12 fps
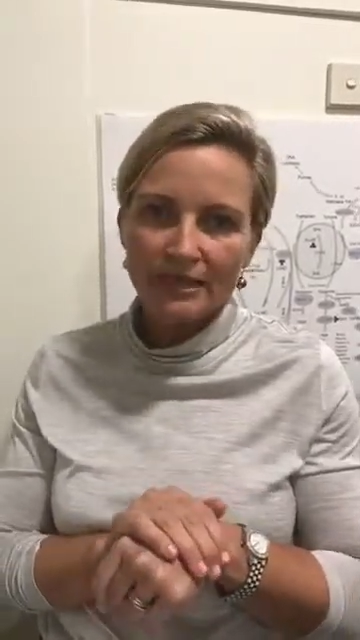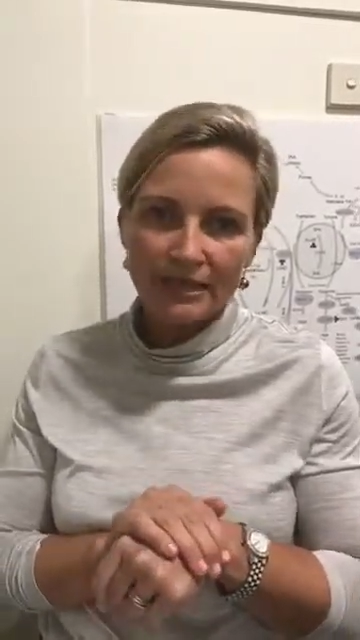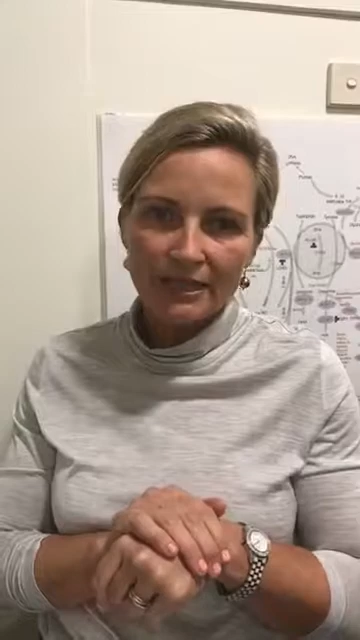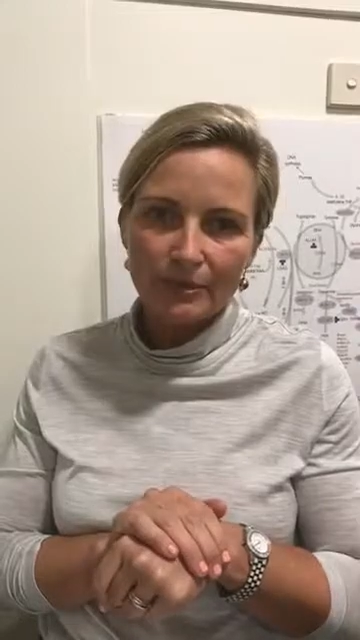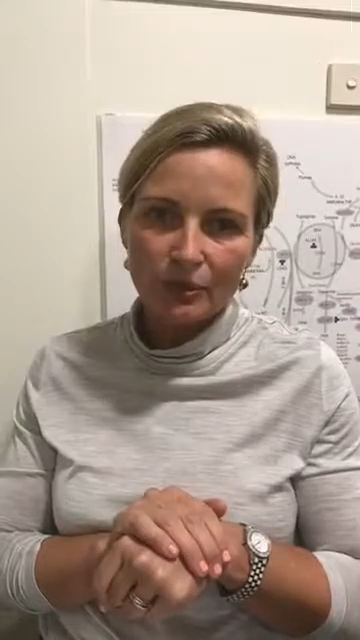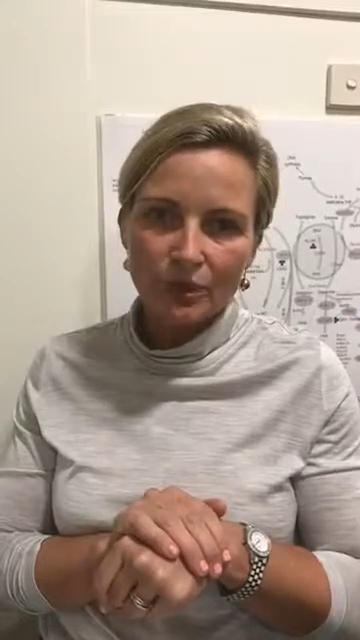
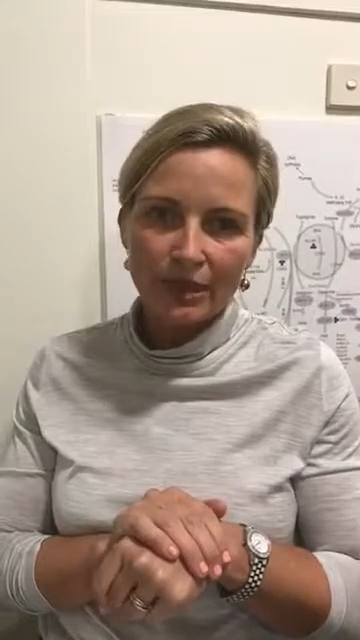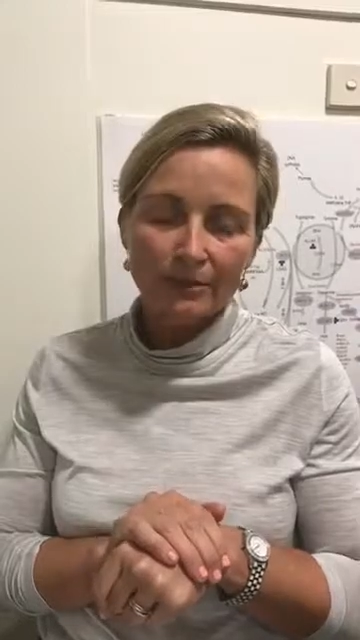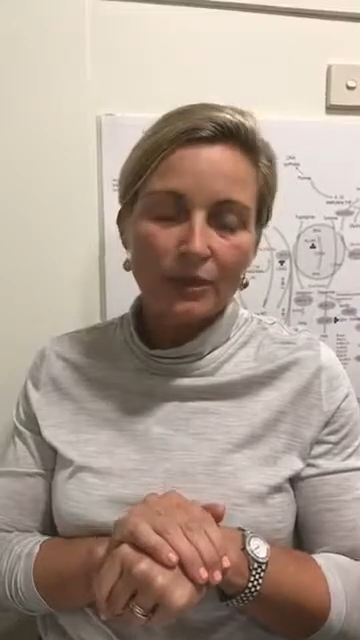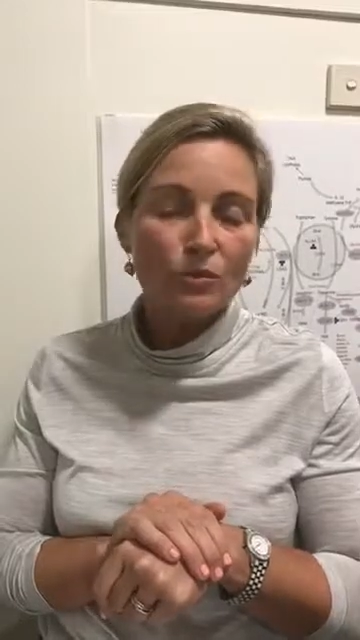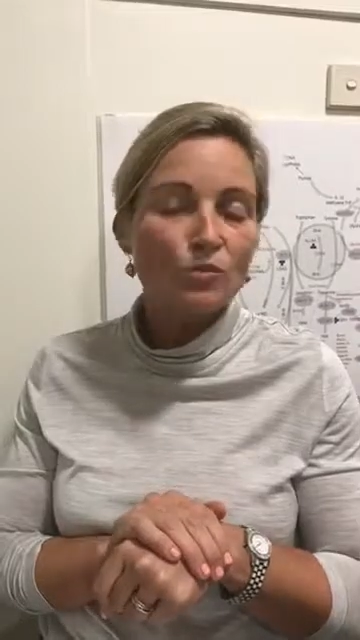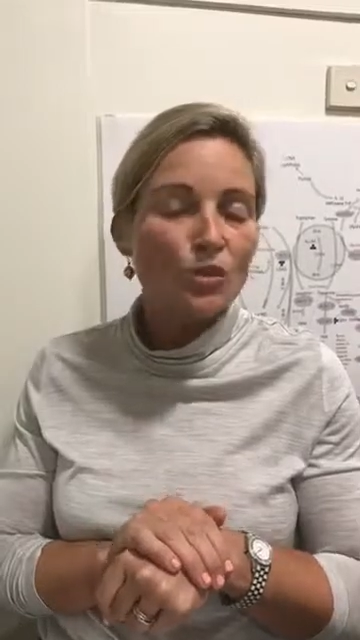eczema cream.
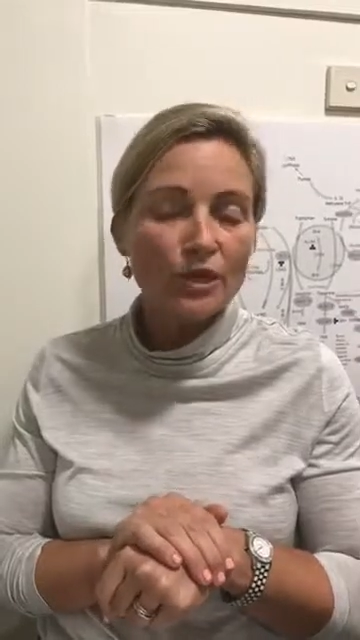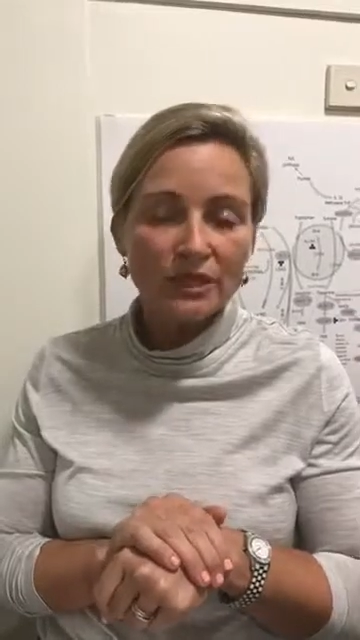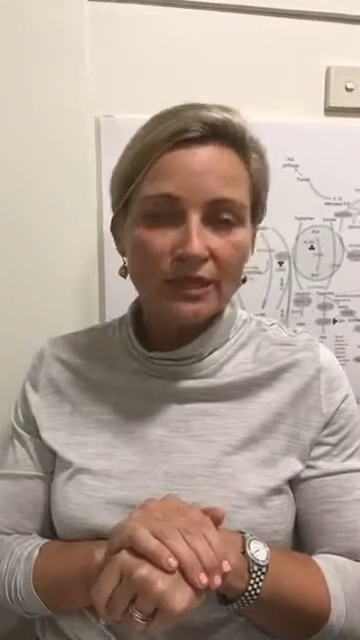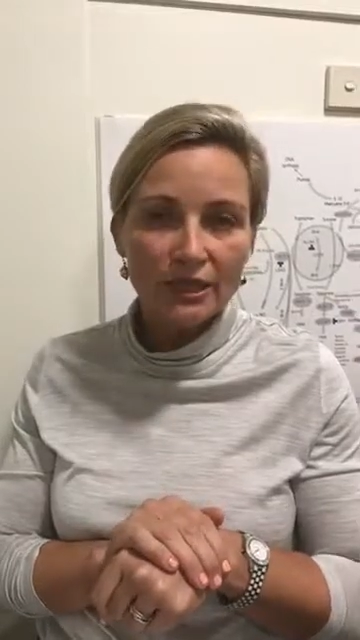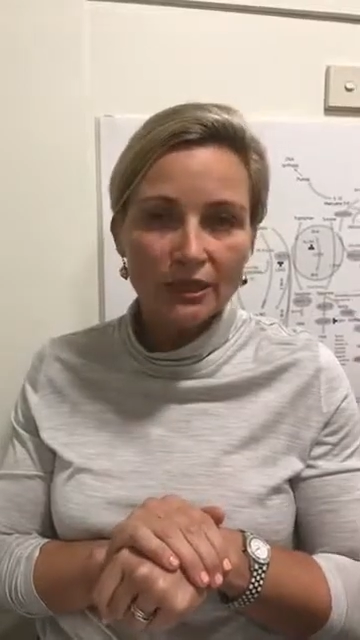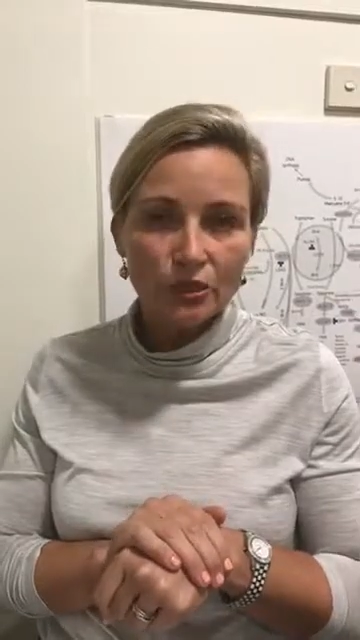It works
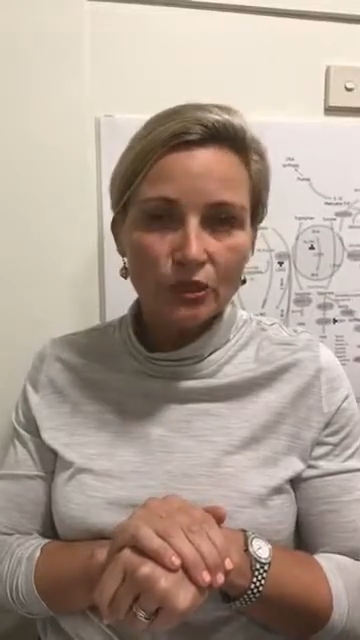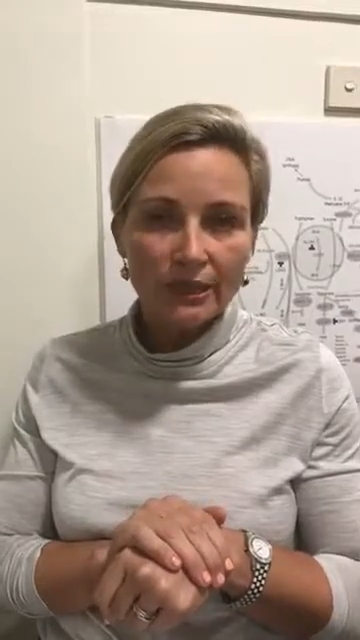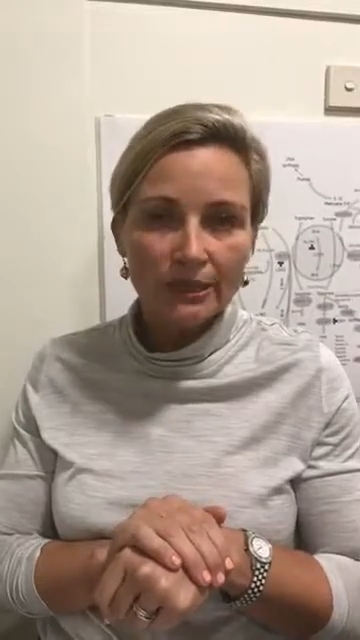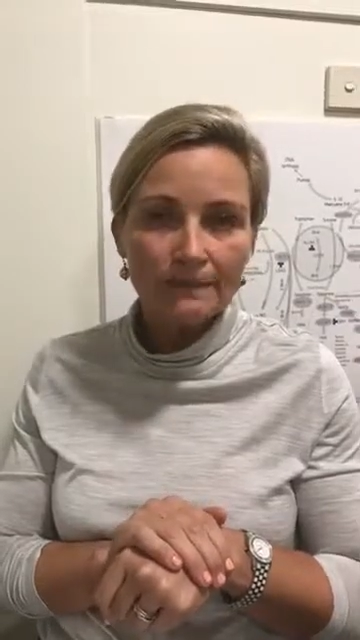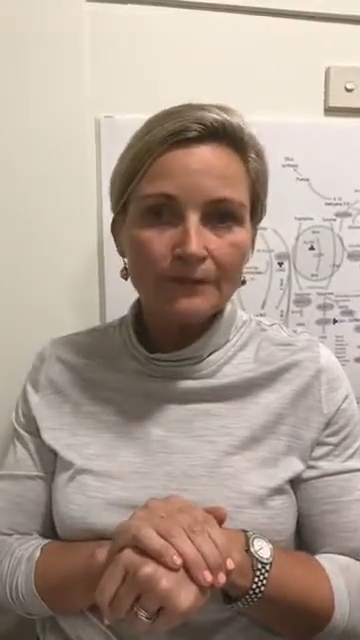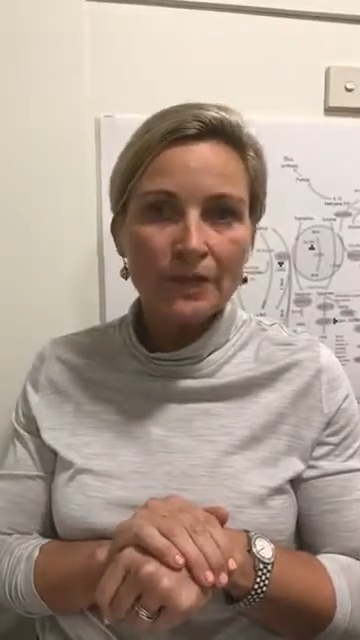like a treat.